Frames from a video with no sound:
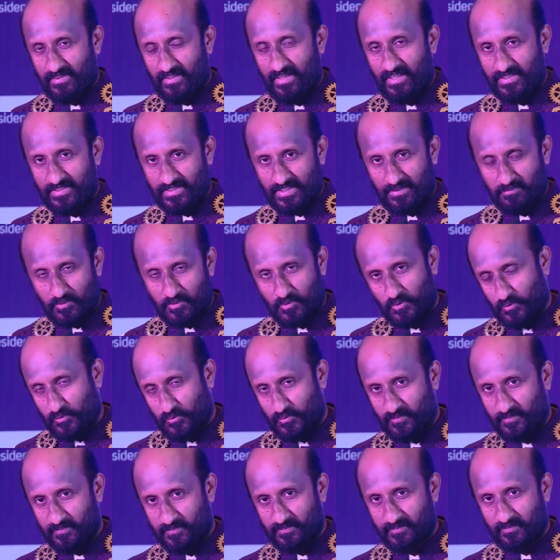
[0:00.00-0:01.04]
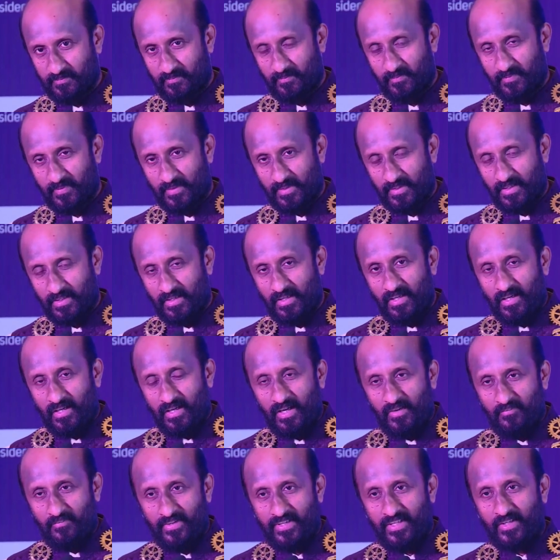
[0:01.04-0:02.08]
has come true.
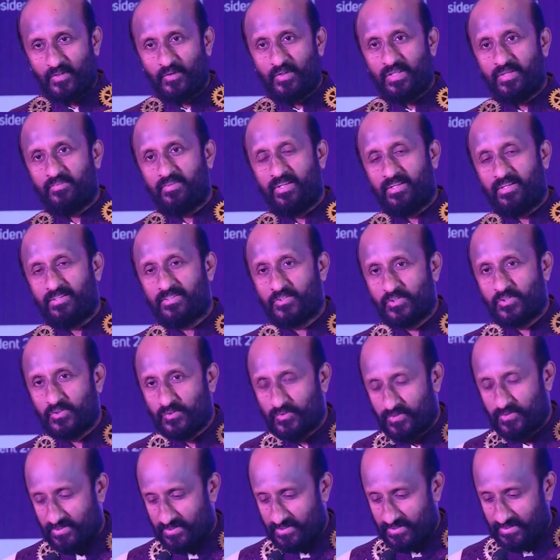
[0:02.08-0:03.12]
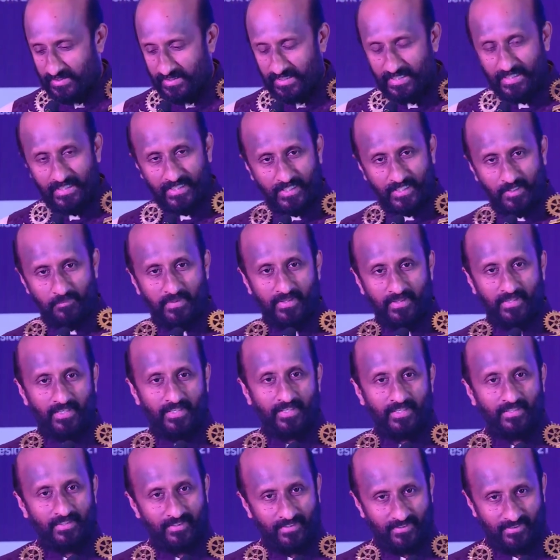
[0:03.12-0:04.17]
A very good evening to incoming
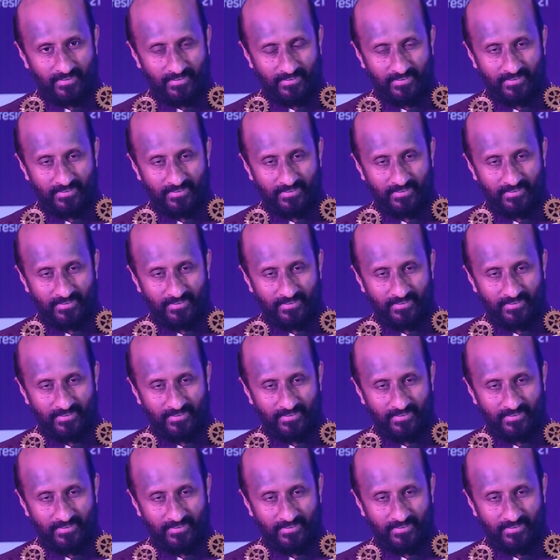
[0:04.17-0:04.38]
leader